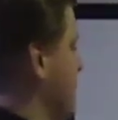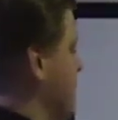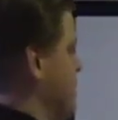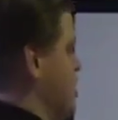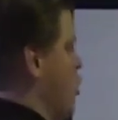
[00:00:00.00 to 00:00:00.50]

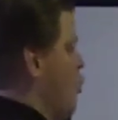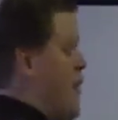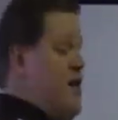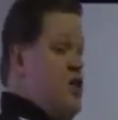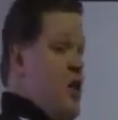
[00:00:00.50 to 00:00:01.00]
So
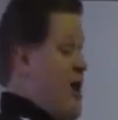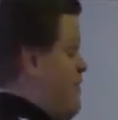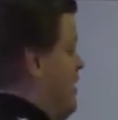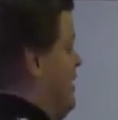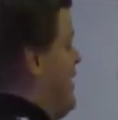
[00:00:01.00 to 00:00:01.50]
once you have
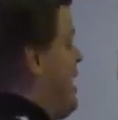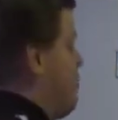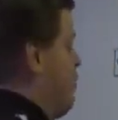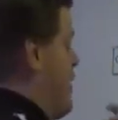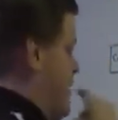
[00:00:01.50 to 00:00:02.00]

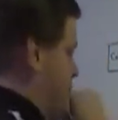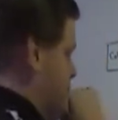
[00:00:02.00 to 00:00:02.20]
collaborated